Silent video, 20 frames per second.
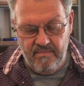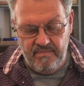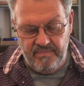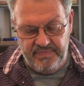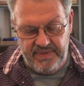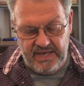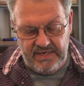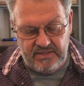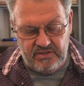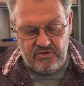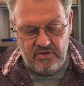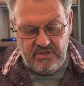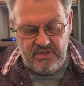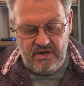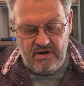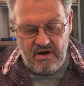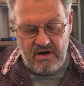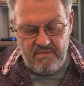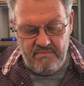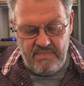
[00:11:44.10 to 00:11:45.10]
They stood
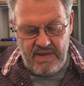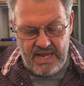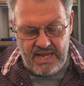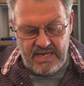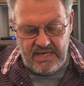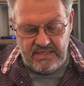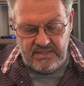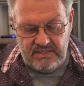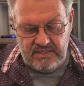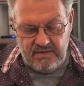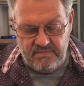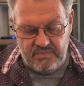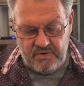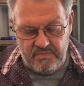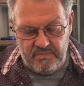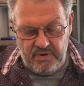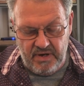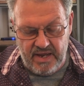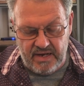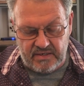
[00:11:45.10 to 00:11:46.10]
there amazed and
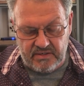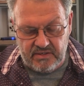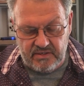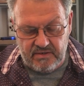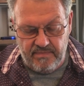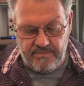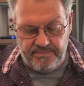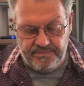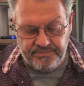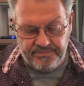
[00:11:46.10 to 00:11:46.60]
perplexed.